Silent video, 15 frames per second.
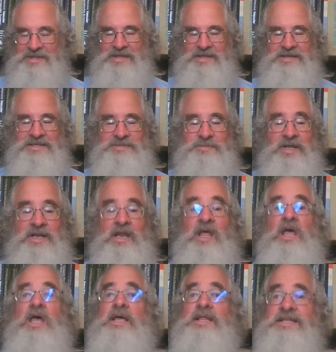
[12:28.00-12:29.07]
things. But
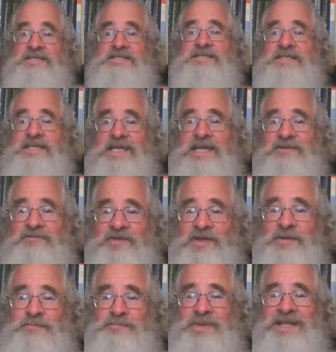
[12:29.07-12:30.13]
this is the Get
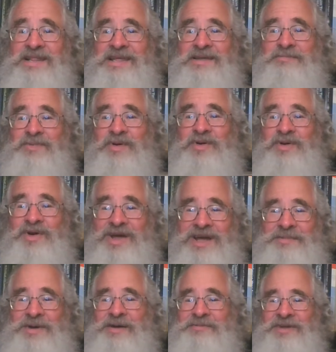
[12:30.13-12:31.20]
Fit and Be Lean
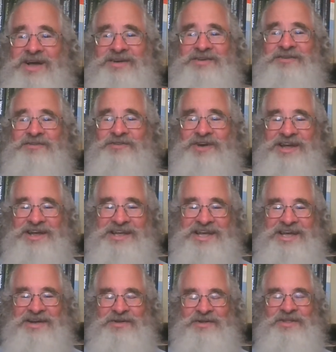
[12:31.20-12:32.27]
program. I'm Dr. Frank
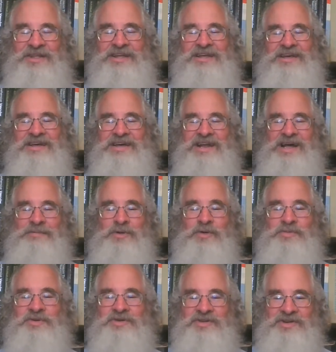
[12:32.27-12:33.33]
Cadle, and I'm
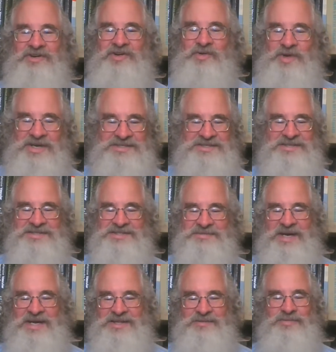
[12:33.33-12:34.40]
open to your questions
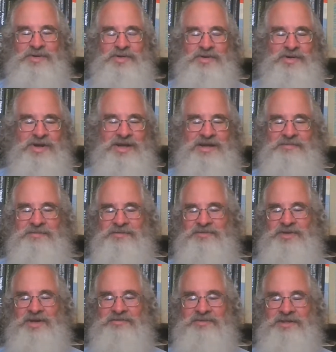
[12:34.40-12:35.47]
about the program. If
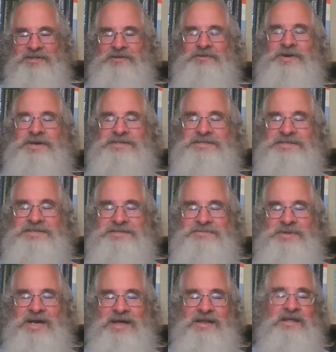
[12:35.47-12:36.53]
you have other questions
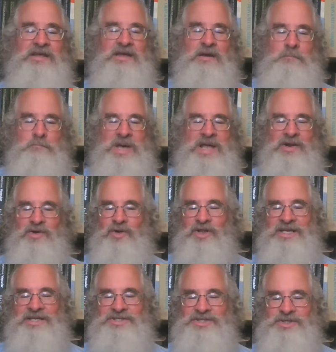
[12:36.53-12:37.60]
about medical
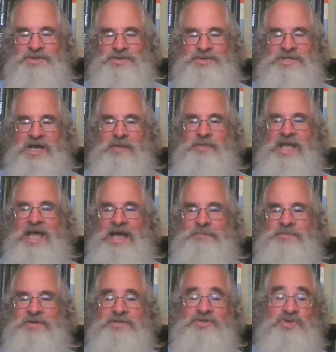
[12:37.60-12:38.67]
issues, I'll be
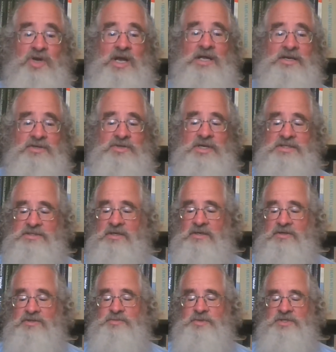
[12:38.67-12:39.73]
happy to try and address
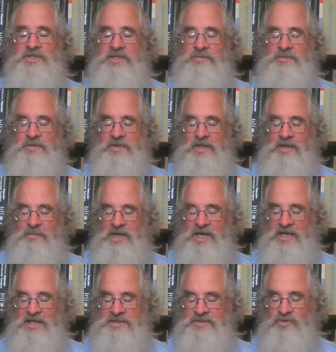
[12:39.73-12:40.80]
those, but typically my
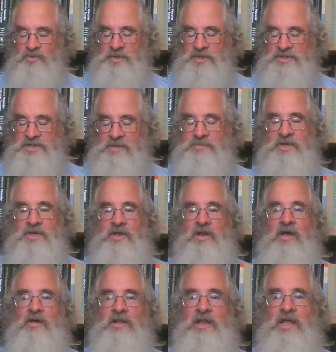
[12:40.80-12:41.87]
answer will be something
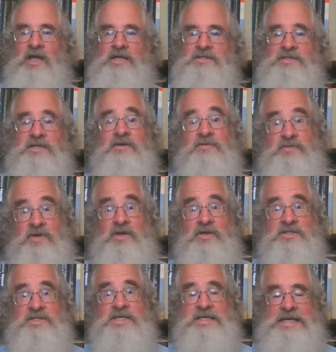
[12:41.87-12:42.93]
along the lines of, you ought to
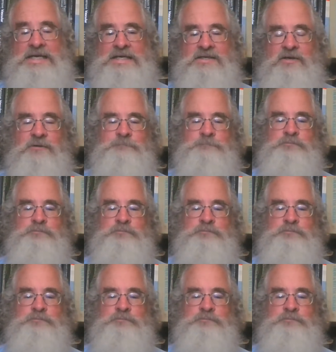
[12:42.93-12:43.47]
see a doctor.